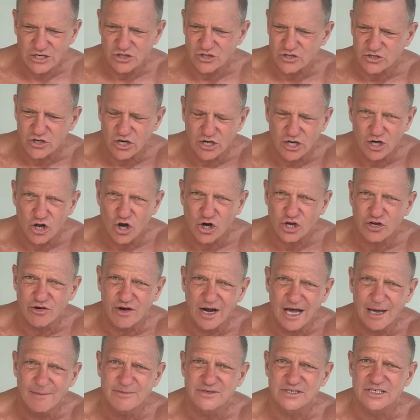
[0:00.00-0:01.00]
You just got to lock your
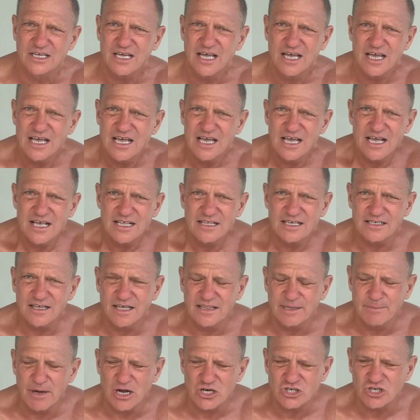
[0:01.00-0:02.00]
arms and there's
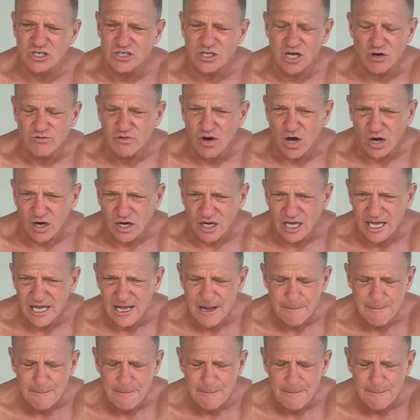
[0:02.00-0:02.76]
nothing much can go wrong.